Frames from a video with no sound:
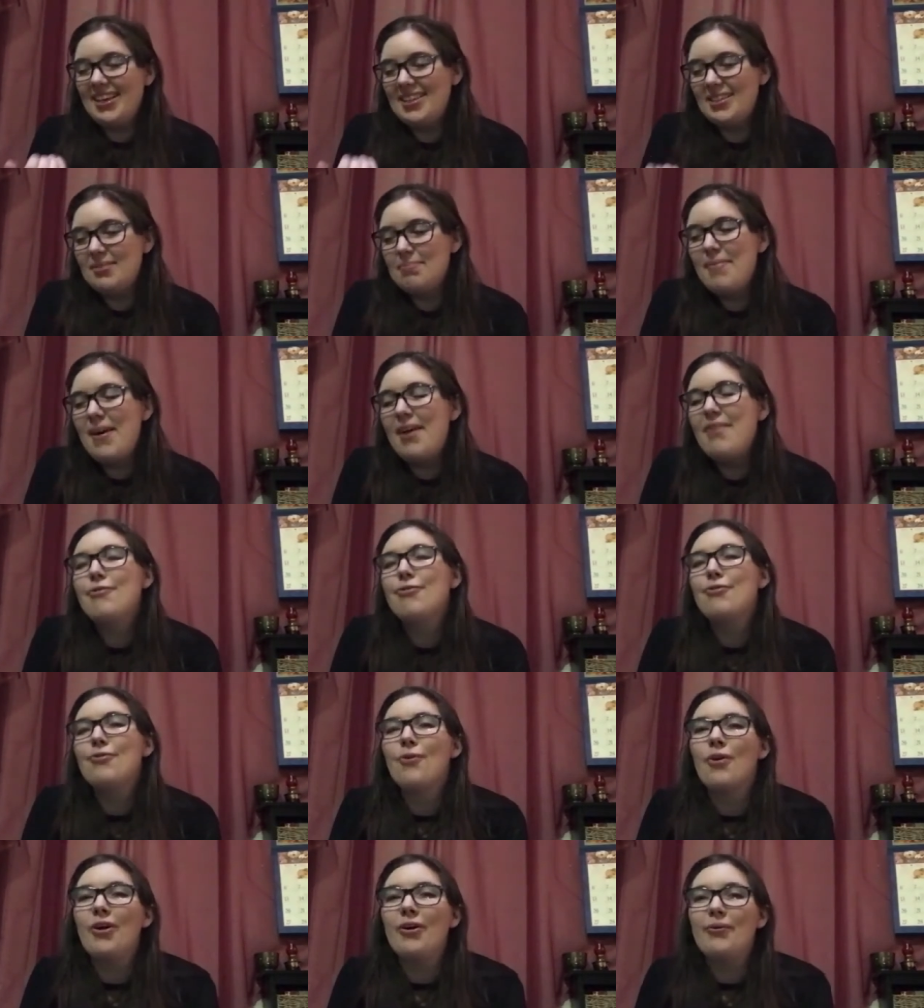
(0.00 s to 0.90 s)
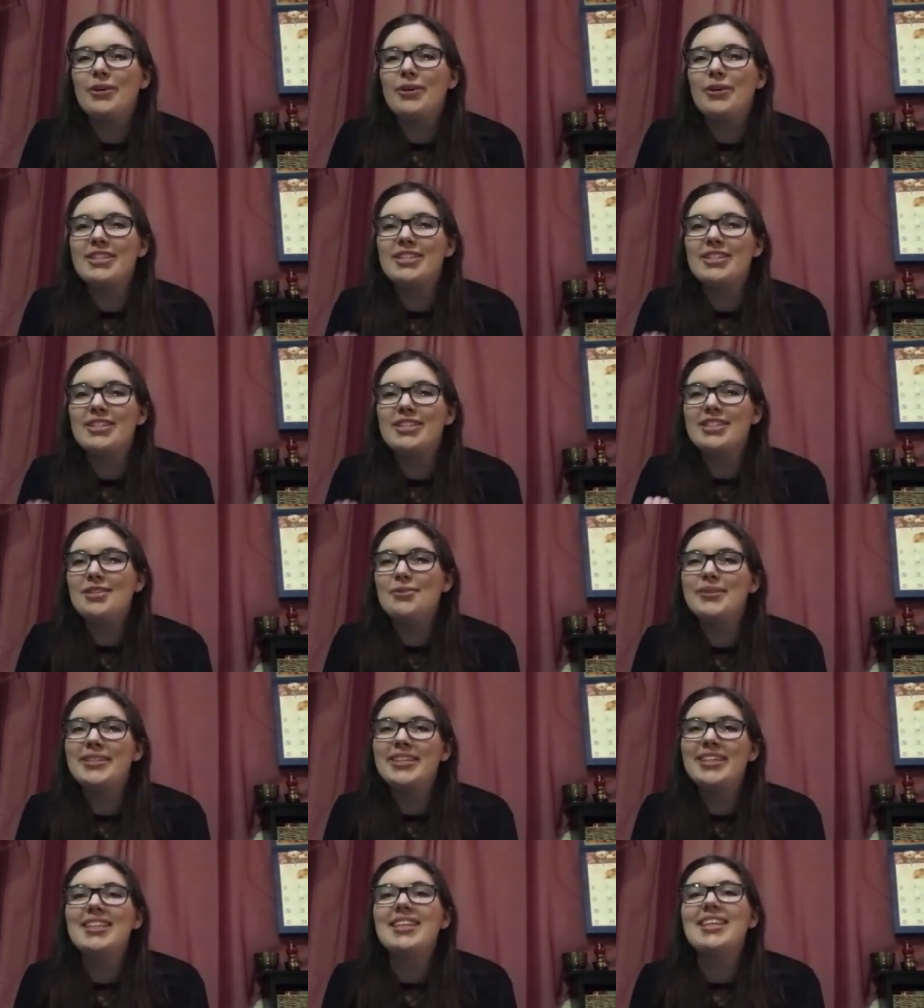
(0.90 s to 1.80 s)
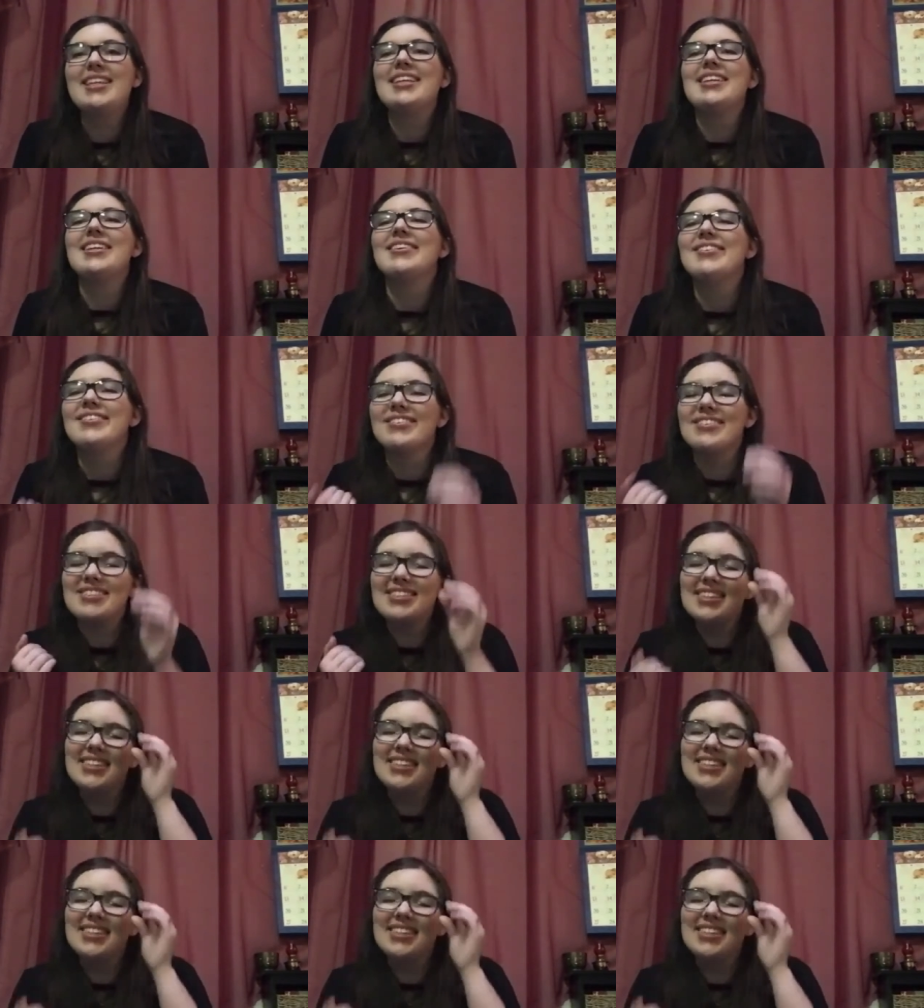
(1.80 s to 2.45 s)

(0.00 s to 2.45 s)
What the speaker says: meant for, which is utility use.